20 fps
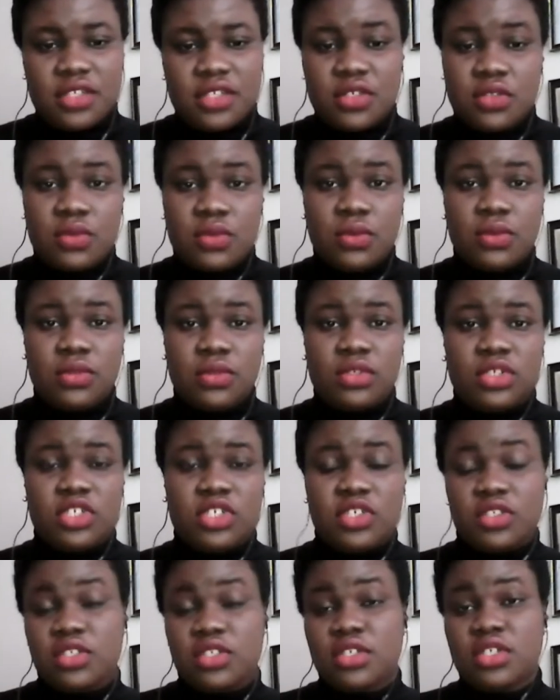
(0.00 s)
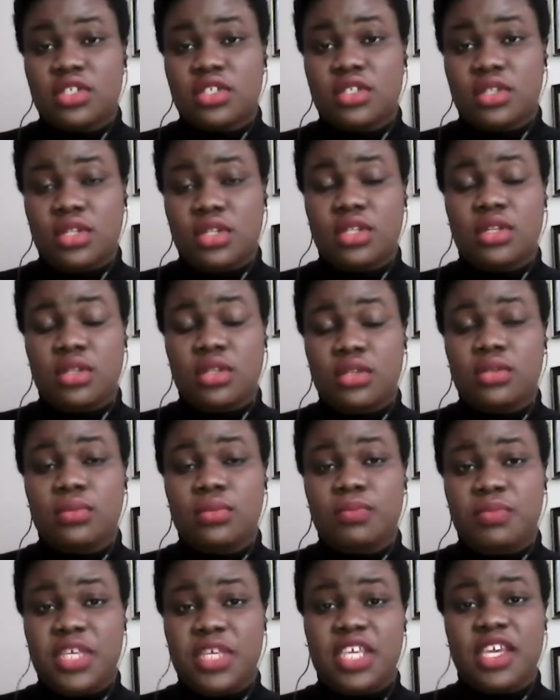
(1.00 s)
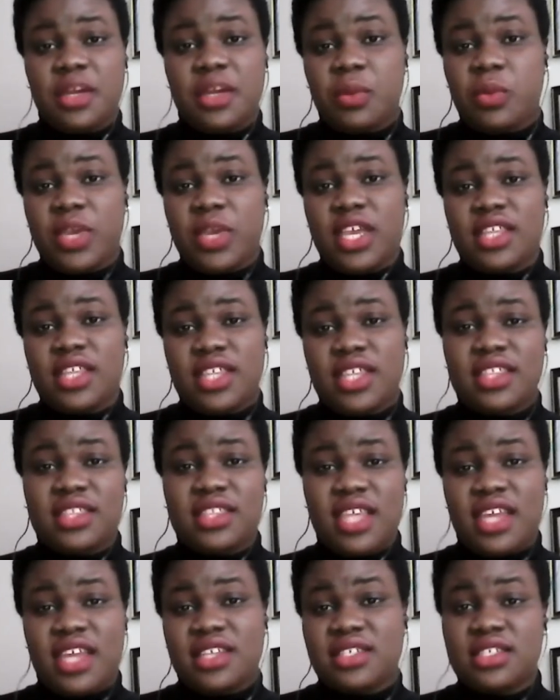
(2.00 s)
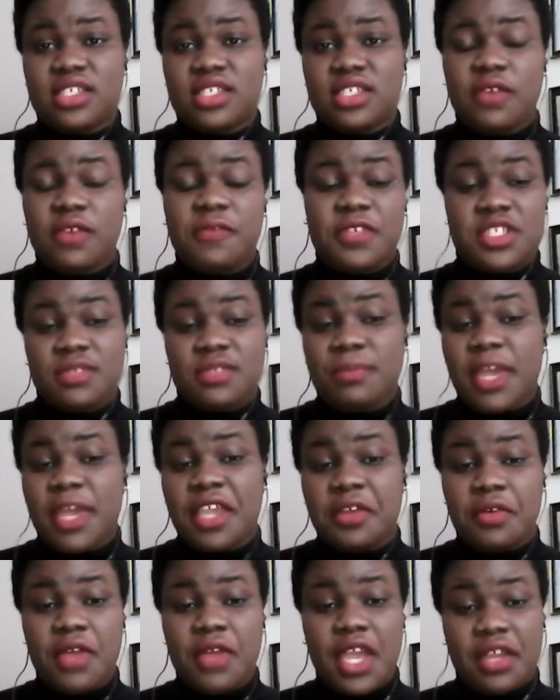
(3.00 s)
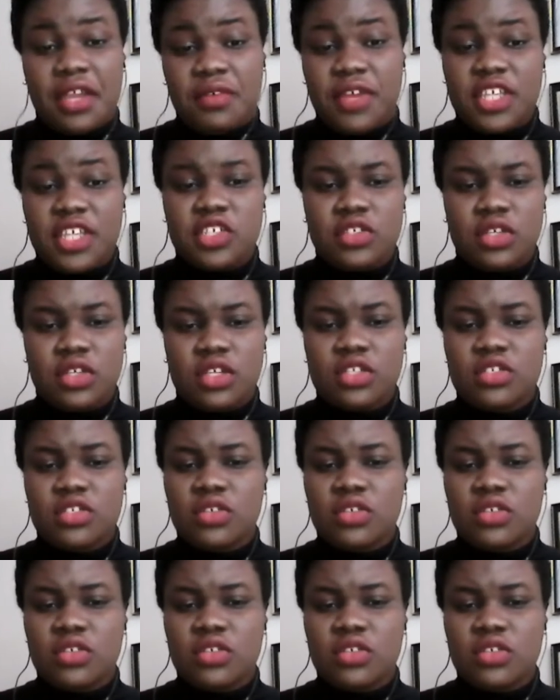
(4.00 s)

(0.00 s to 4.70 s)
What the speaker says: So just be aware that itself is microaggression.